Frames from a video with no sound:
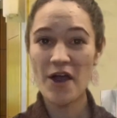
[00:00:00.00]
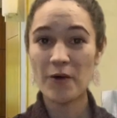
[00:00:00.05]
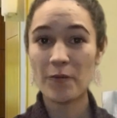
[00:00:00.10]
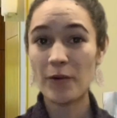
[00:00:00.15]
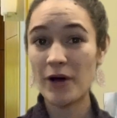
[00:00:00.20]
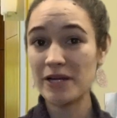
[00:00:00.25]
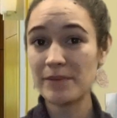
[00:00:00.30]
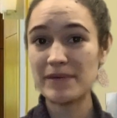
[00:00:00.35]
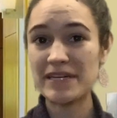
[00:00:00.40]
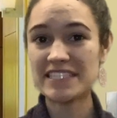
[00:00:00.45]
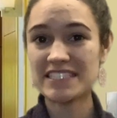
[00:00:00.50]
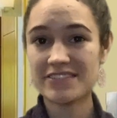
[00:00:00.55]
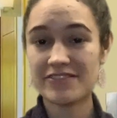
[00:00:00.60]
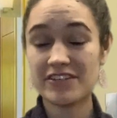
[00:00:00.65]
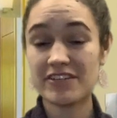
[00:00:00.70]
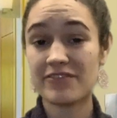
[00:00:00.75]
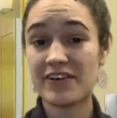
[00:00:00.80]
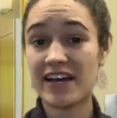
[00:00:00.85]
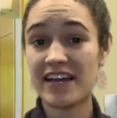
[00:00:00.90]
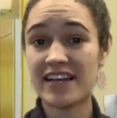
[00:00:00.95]
One piece of
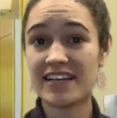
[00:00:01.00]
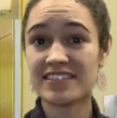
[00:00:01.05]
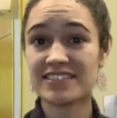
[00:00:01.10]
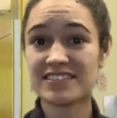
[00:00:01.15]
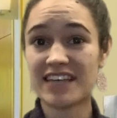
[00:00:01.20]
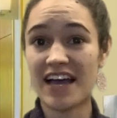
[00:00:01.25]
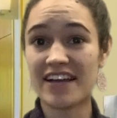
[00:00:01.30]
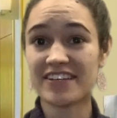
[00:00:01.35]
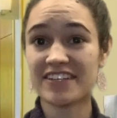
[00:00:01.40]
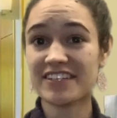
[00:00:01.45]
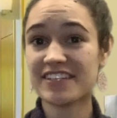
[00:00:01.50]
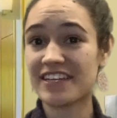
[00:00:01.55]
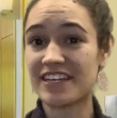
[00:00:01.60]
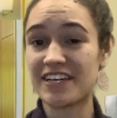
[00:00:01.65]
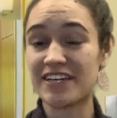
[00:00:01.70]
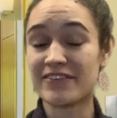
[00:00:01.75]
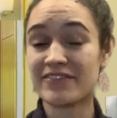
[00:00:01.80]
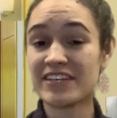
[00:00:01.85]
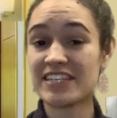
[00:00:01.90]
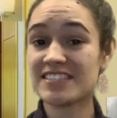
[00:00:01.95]
advice I could
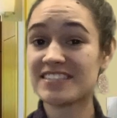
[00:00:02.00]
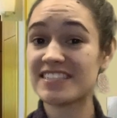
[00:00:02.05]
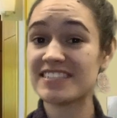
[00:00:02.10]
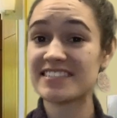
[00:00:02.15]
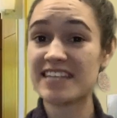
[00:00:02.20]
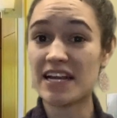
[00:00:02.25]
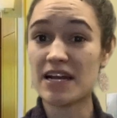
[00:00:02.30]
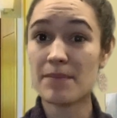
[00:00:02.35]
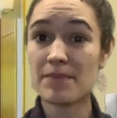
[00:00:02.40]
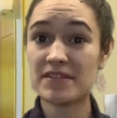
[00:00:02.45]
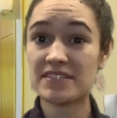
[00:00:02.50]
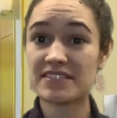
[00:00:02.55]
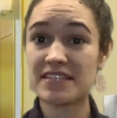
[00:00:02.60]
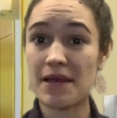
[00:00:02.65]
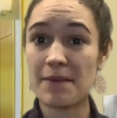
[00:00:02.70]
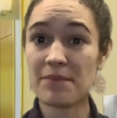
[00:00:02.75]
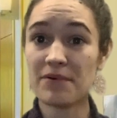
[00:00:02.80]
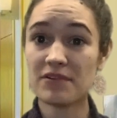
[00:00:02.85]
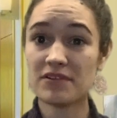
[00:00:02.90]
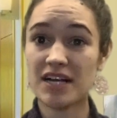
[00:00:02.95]
give is to set up a
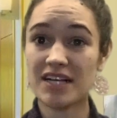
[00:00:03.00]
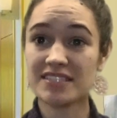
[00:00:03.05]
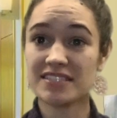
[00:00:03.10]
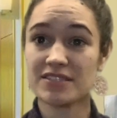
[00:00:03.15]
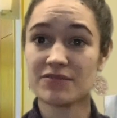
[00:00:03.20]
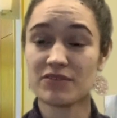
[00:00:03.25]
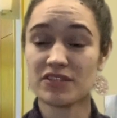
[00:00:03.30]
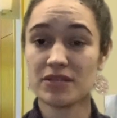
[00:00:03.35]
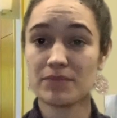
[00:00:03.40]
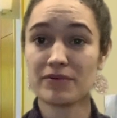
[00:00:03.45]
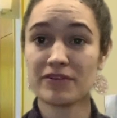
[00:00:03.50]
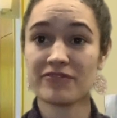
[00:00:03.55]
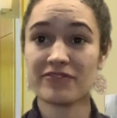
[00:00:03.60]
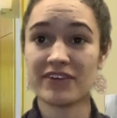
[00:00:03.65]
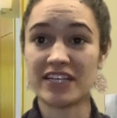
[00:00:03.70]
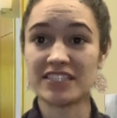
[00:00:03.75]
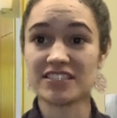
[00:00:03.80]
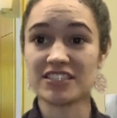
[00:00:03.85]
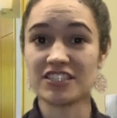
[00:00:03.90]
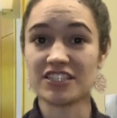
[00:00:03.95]
sample lesson with the
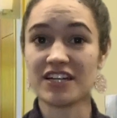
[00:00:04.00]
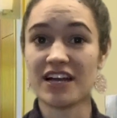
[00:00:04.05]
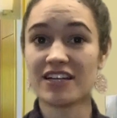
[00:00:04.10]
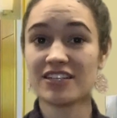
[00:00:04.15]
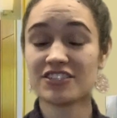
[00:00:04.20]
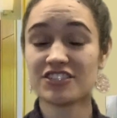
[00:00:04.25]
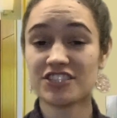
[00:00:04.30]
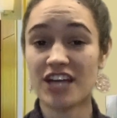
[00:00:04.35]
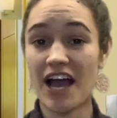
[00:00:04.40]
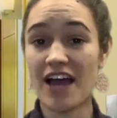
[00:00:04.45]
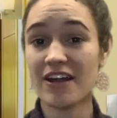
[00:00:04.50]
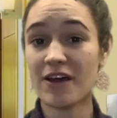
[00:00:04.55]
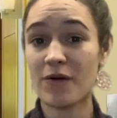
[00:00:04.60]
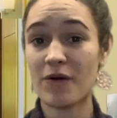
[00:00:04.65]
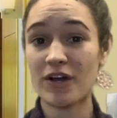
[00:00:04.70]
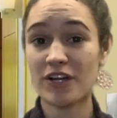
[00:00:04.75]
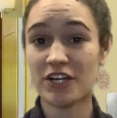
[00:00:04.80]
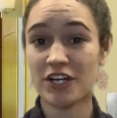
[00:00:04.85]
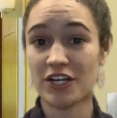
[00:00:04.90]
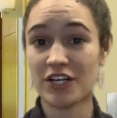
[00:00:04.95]
professor and shadow
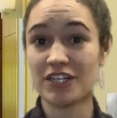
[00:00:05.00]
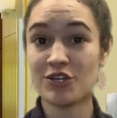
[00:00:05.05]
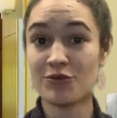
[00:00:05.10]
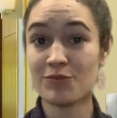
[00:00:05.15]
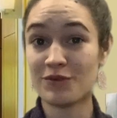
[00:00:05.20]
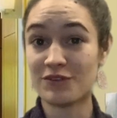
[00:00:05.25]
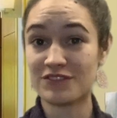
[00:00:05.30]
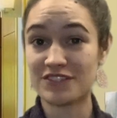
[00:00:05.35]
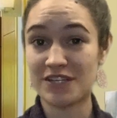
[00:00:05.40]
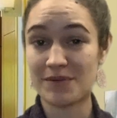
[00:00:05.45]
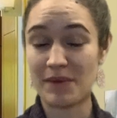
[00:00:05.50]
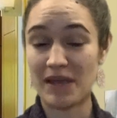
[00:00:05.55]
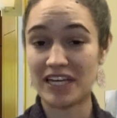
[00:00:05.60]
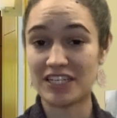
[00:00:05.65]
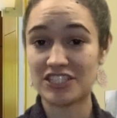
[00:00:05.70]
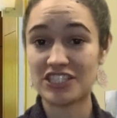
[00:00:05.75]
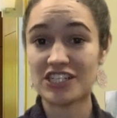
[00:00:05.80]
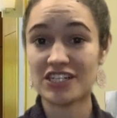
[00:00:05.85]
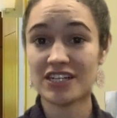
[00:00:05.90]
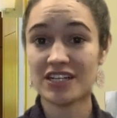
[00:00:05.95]
a current music
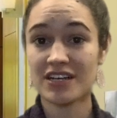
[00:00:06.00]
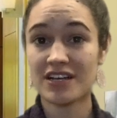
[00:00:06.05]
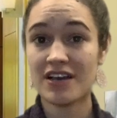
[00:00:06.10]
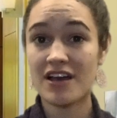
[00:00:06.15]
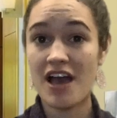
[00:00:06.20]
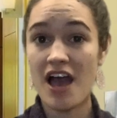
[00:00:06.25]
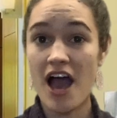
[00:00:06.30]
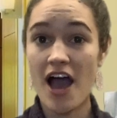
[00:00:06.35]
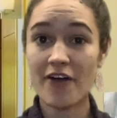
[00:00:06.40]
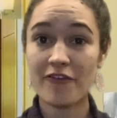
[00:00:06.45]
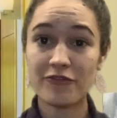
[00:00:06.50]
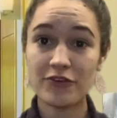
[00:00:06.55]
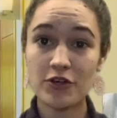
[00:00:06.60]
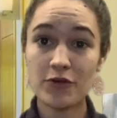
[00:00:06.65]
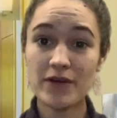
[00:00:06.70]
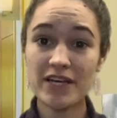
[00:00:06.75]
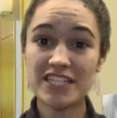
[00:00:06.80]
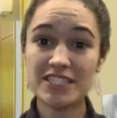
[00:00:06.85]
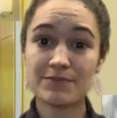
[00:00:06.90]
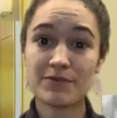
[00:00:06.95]
major. A
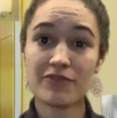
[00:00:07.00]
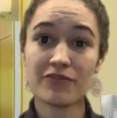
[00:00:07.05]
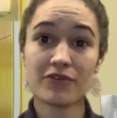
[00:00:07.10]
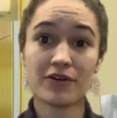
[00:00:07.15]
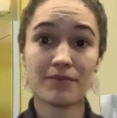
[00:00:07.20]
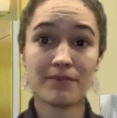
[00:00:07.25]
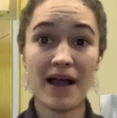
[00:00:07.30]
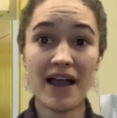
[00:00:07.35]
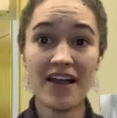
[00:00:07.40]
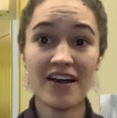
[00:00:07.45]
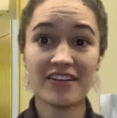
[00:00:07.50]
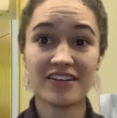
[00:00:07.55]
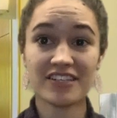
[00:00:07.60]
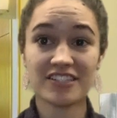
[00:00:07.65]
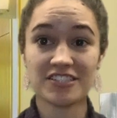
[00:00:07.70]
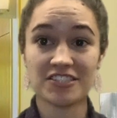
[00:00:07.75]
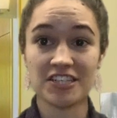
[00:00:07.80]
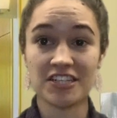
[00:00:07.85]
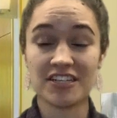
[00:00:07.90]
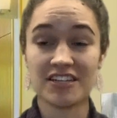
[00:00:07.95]
few weeks before my
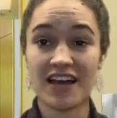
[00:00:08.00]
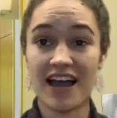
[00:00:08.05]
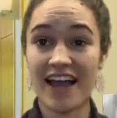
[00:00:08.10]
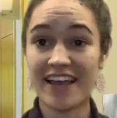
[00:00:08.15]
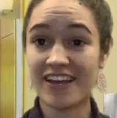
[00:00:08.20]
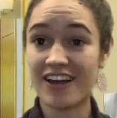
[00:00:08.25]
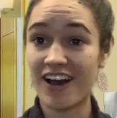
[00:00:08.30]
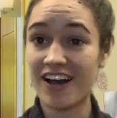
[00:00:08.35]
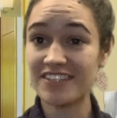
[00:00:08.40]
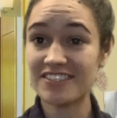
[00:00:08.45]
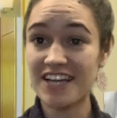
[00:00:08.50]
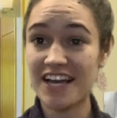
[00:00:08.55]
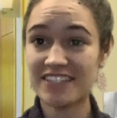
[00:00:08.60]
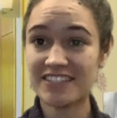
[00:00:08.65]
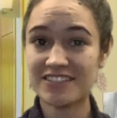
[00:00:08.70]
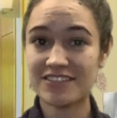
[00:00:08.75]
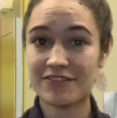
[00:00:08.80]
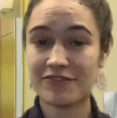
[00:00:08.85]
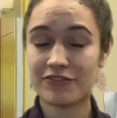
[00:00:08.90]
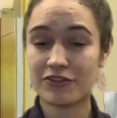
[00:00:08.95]
audition, I
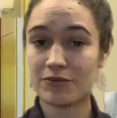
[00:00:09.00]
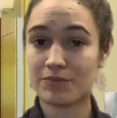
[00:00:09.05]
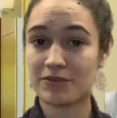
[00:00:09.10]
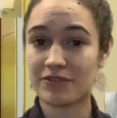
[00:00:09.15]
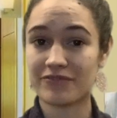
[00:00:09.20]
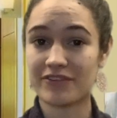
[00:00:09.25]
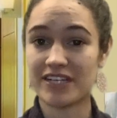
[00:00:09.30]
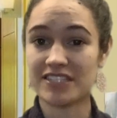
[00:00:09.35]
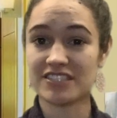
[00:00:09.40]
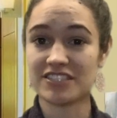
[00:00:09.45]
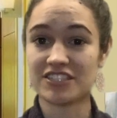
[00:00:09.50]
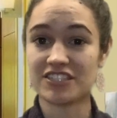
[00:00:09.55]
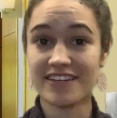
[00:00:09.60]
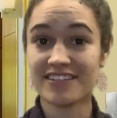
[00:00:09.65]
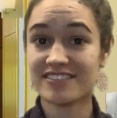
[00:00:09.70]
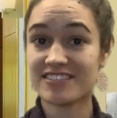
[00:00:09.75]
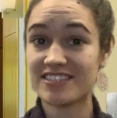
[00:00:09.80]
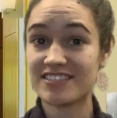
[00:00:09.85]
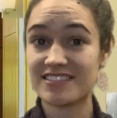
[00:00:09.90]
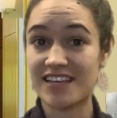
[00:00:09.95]
contacted the flute professor
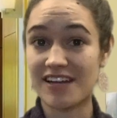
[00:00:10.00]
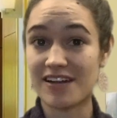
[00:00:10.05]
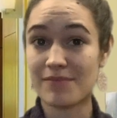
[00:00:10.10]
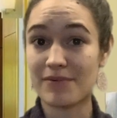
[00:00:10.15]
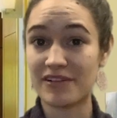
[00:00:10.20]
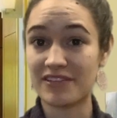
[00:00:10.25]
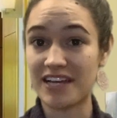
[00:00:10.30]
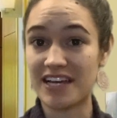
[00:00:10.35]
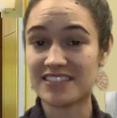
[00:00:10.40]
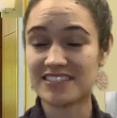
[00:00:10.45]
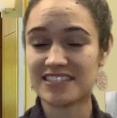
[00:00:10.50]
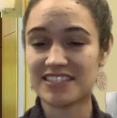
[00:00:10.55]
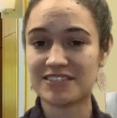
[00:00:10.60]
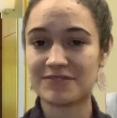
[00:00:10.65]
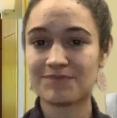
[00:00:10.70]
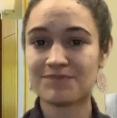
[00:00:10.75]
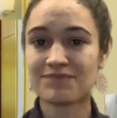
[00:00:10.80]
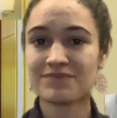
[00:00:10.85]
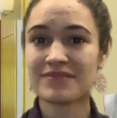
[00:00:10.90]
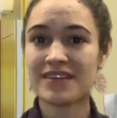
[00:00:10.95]
to set up a lesson.